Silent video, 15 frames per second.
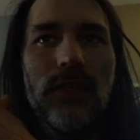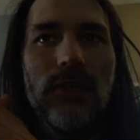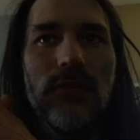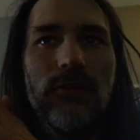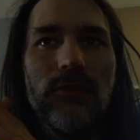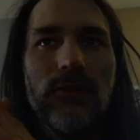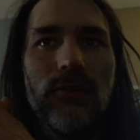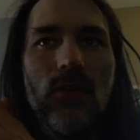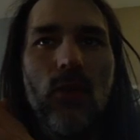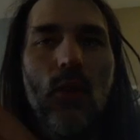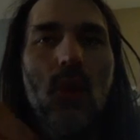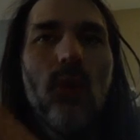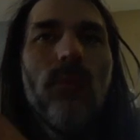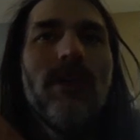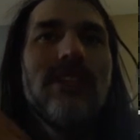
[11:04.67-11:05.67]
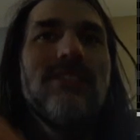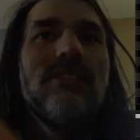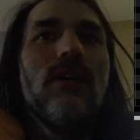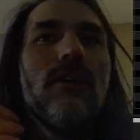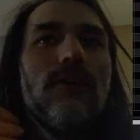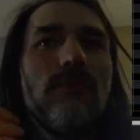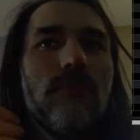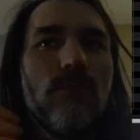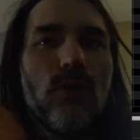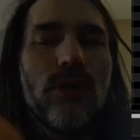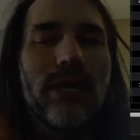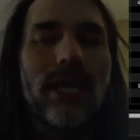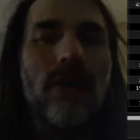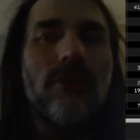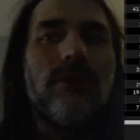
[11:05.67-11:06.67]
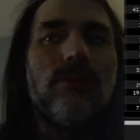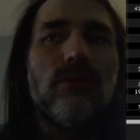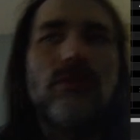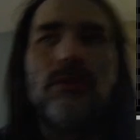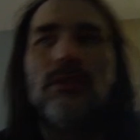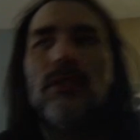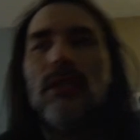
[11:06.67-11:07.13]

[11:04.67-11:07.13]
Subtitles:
of hold myself more accountable.